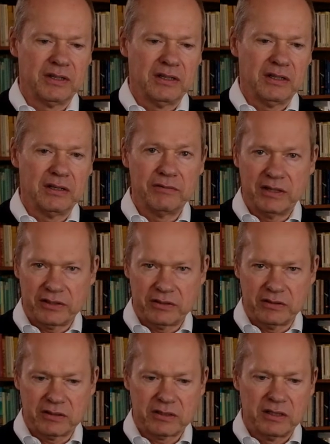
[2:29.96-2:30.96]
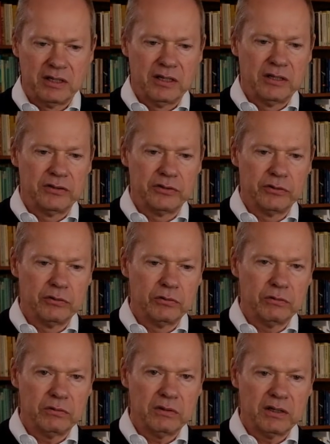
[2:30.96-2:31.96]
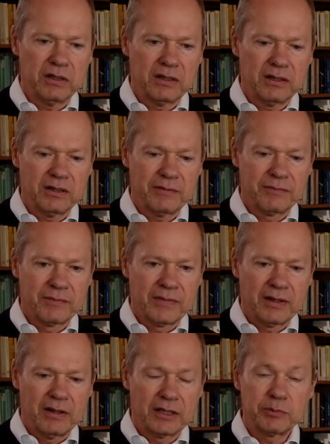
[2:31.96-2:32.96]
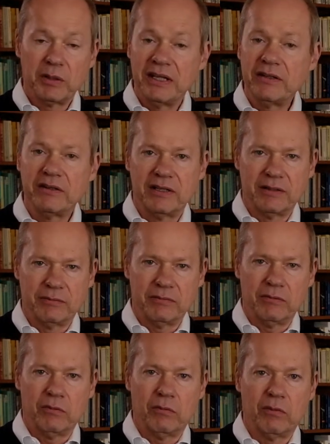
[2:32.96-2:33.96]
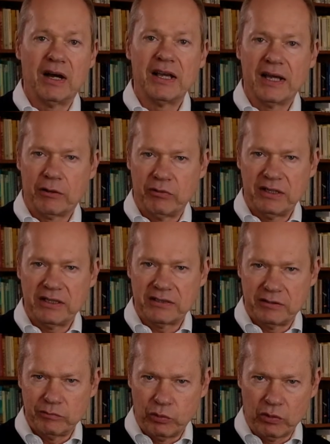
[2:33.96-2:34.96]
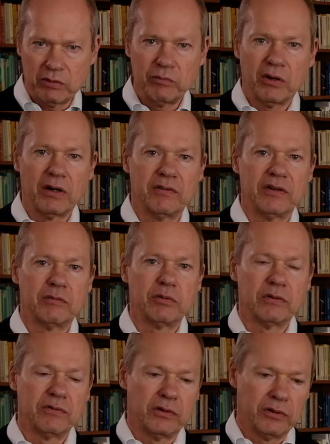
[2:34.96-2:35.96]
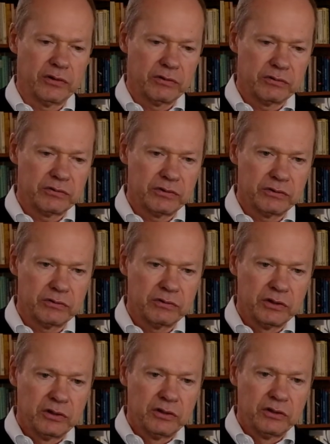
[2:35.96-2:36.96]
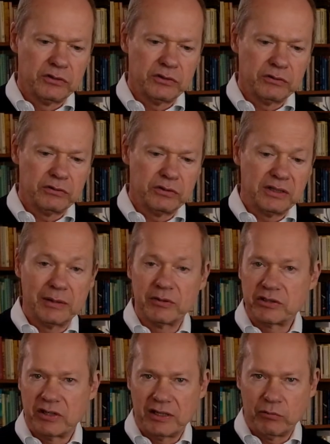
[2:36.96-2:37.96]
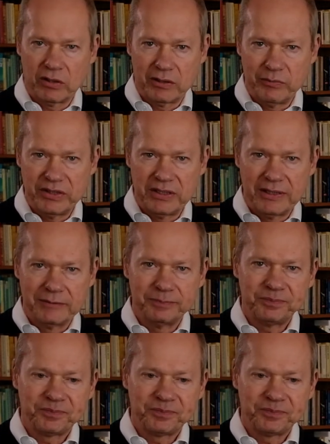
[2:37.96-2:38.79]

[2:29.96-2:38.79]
investors to explain to them why equity is an important part of their portfolio, to demonstrate what can be done.